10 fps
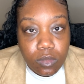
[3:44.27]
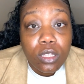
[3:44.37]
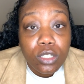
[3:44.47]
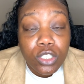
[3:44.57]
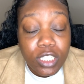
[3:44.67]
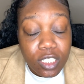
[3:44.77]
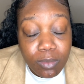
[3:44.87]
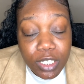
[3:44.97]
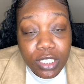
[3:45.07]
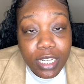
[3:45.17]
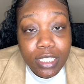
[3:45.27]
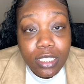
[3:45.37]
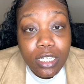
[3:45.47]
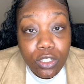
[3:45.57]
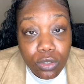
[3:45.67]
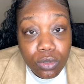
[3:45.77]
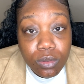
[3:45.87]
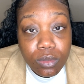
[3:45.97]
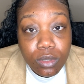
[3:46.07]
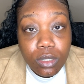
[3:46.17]
Just as much as they see you,
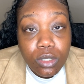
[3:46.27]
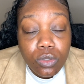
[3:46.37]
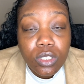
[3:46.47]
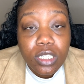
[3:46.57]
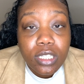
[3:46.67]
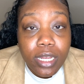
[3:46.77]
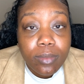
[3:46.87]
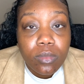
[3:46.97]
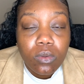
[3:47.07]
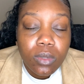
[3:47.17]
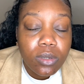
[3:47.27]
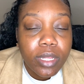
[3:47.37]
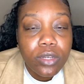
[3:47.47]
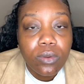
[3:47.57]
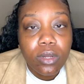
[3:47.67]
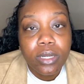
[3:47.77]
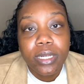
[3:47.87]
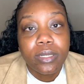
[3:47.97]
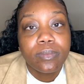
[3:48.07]
you see them. What do they do all day?